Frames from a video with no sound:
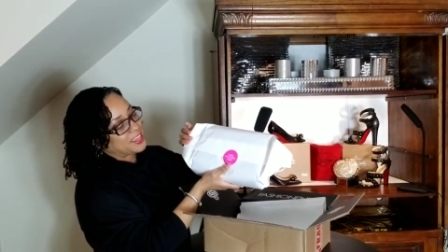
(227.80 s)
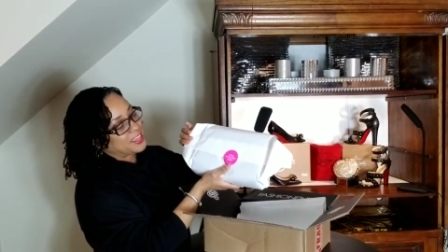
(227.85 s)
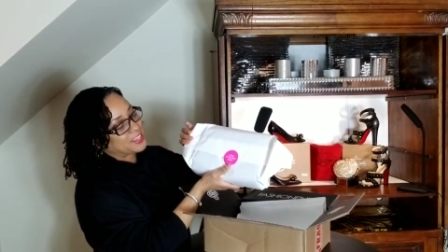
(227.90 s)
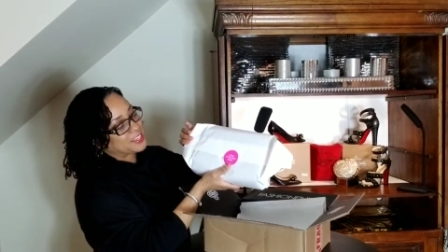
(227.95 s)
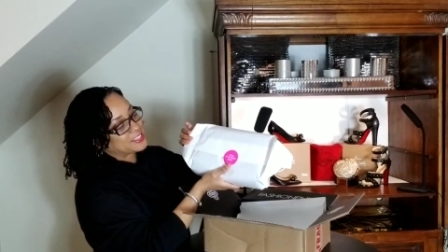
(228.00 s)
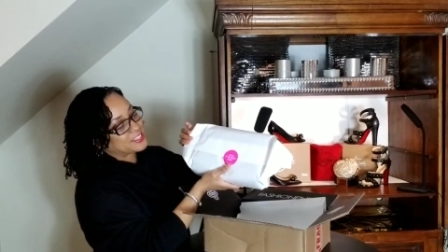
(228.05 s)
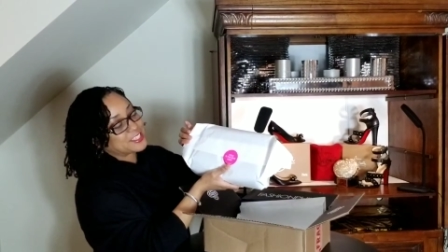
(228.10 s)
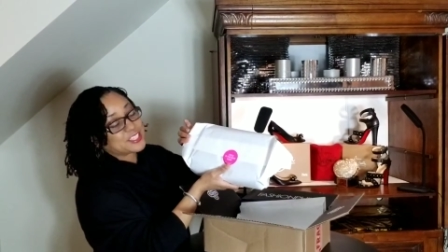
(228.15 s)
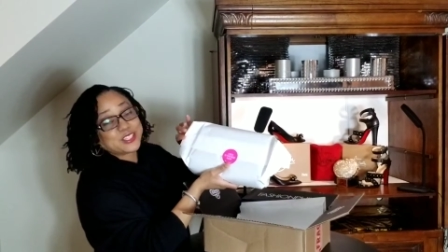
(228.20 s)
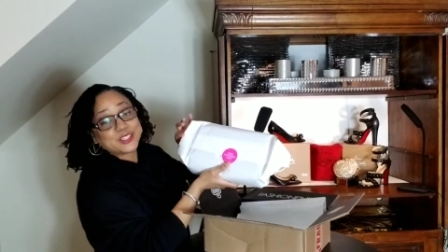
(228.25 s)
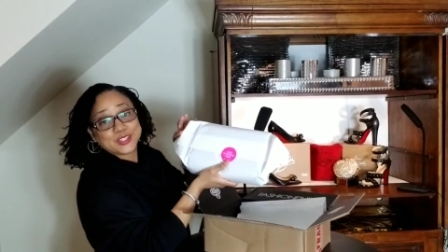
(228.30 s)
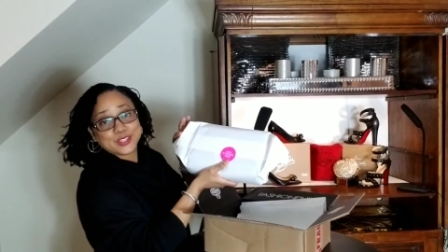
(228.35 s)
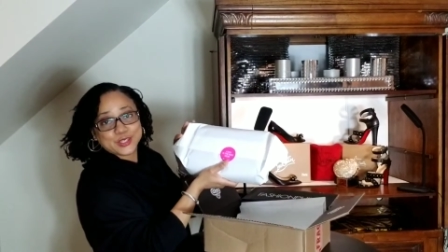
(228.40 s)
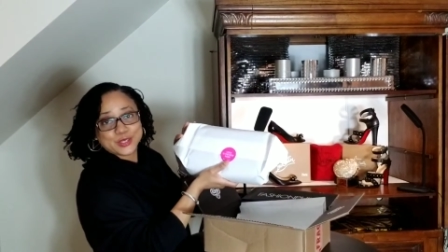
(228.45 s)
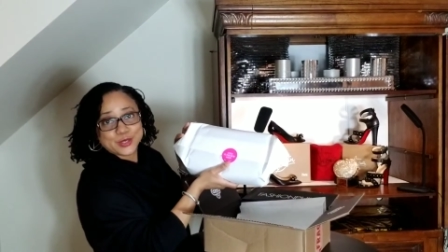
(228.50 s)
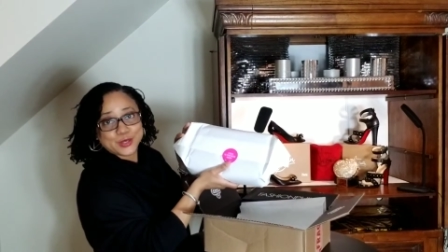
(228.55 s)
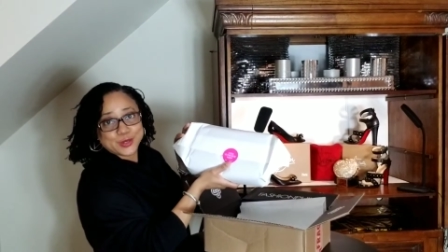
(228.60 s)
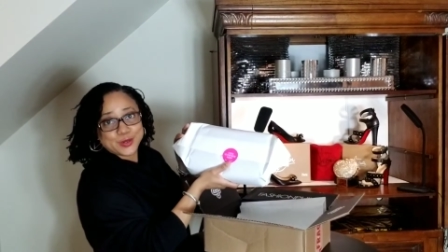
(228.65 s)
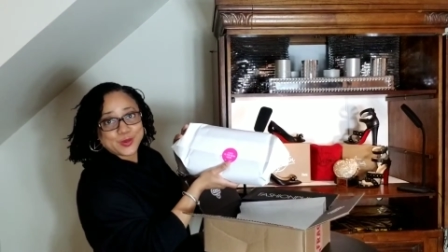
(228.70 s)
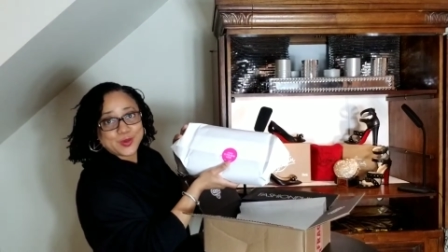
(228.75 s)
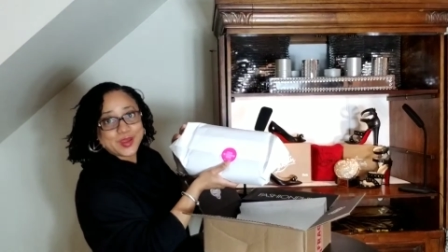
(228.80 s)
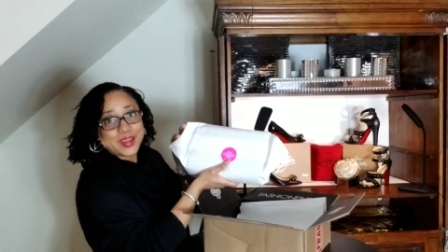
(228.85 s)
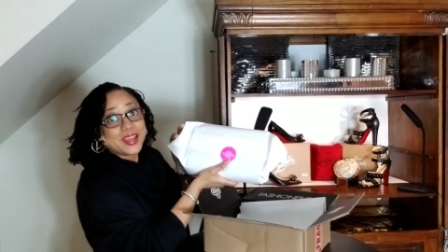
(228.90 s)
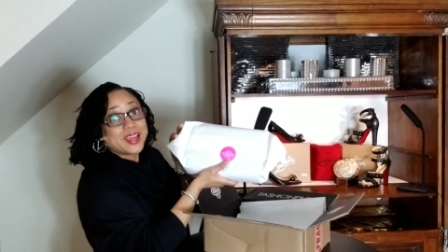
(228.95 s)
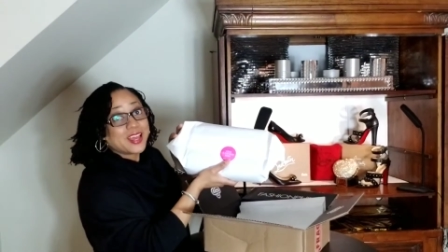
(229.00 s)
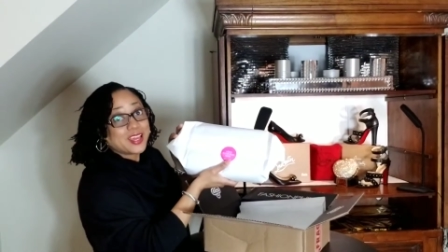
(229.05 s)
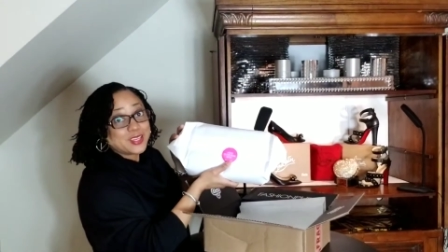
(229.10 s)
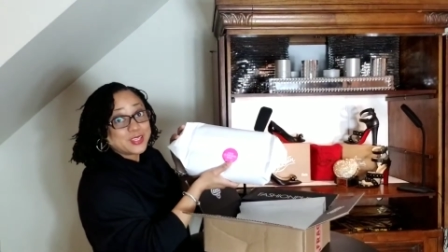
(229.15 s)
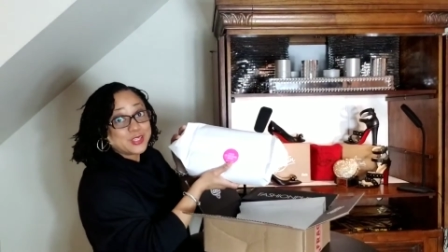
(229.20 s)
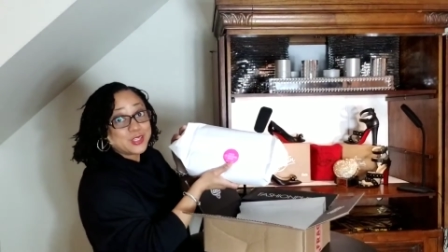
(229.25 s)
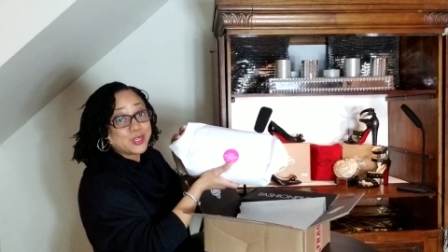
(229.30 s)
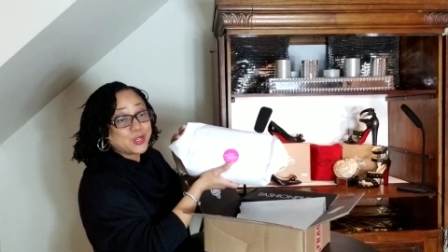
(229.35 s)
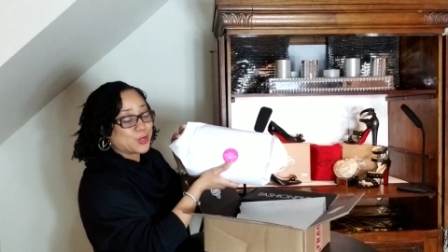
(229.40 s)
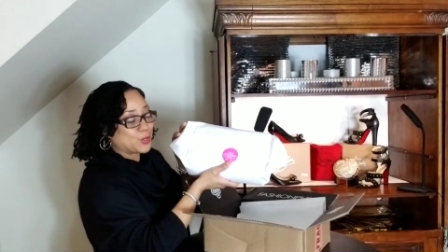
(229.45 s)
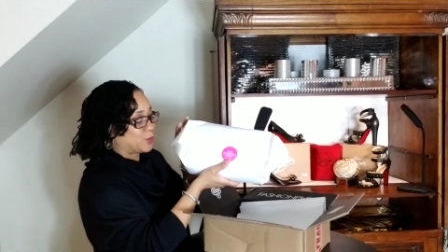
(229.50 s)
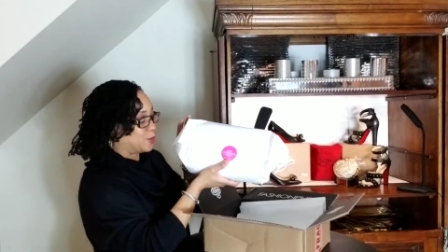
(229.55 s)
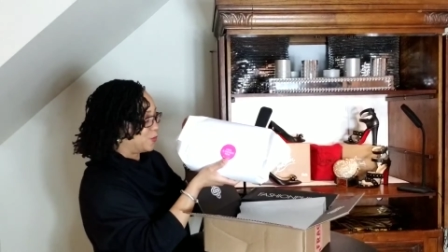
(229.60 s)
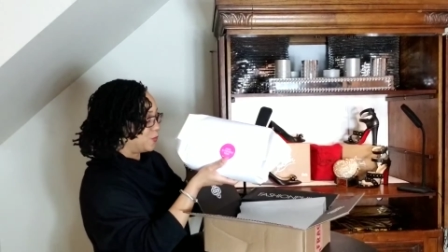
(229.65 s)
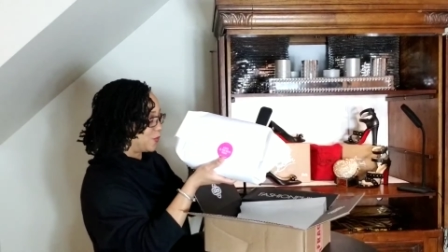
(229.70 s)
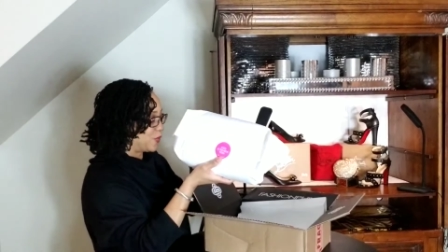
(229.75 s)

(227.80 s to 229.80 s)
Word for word: is the new new.